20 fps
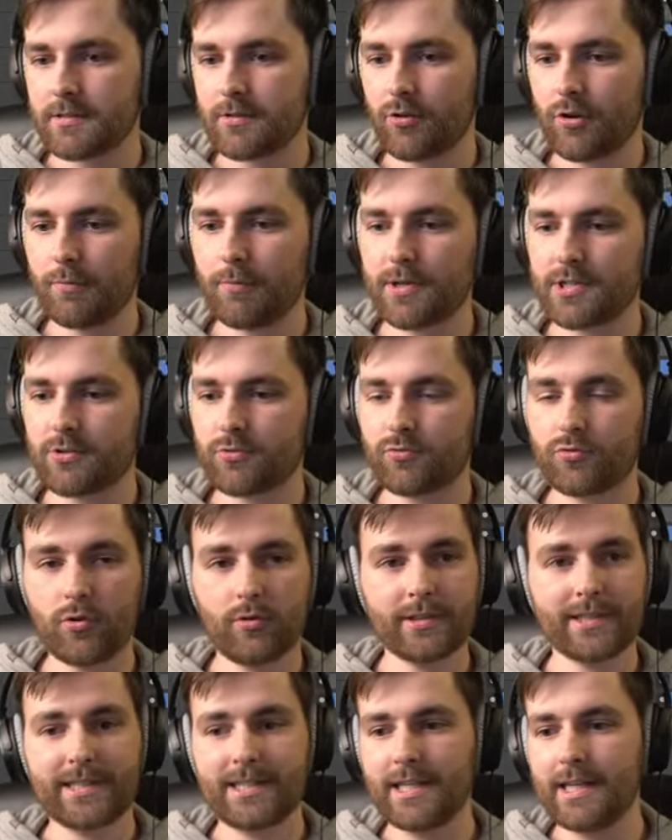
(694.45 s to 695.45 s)
You can press
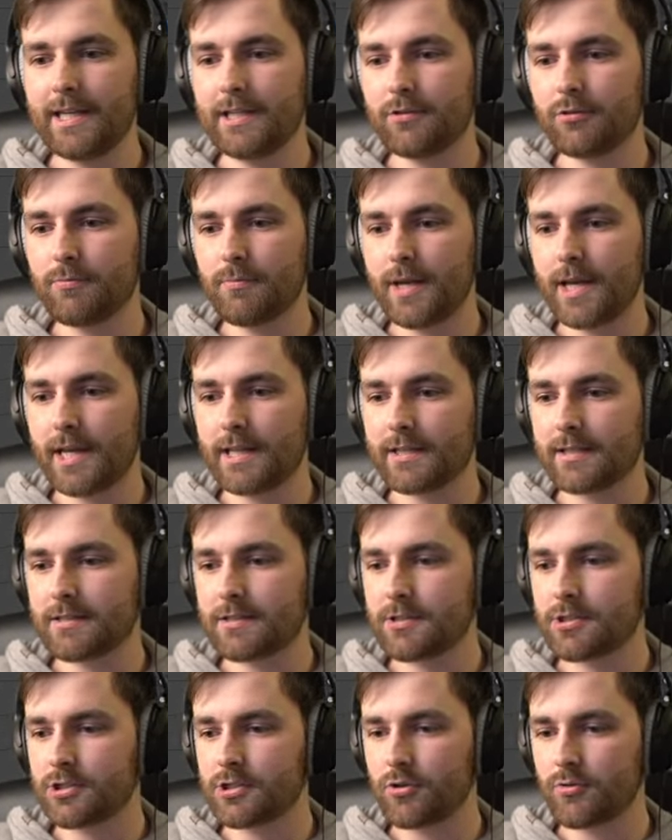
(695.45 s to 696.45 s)
Control T to make it
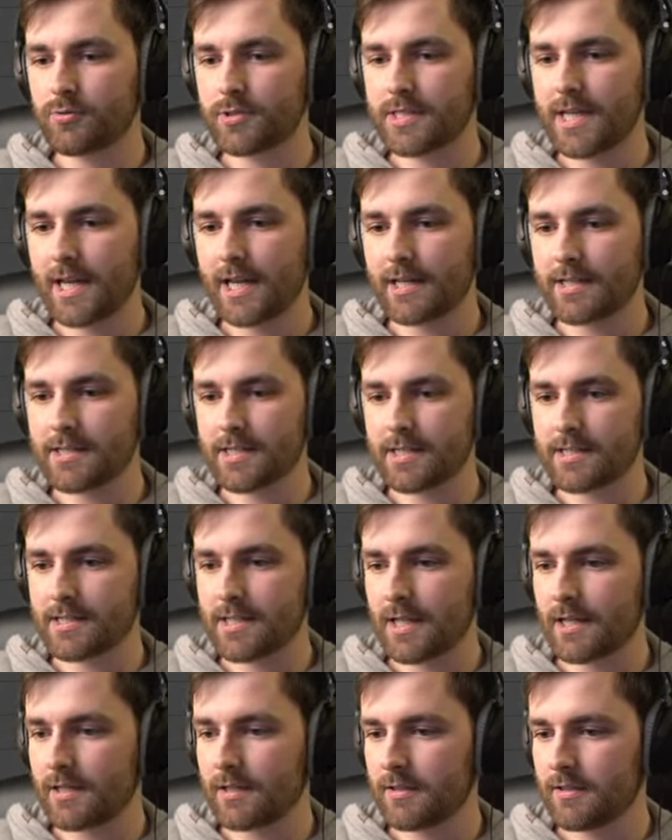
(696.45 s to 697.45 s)
show seconds
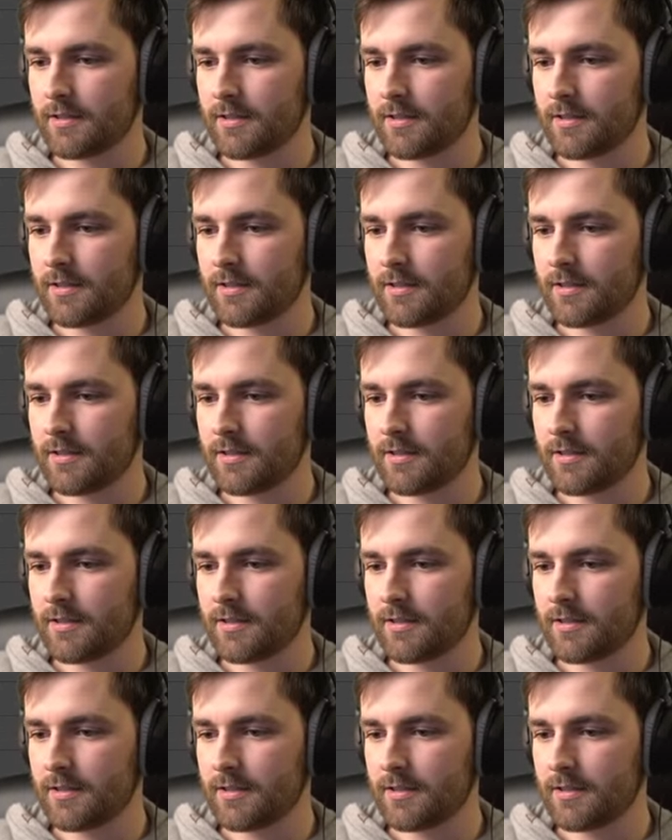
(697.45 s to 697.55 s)
instead.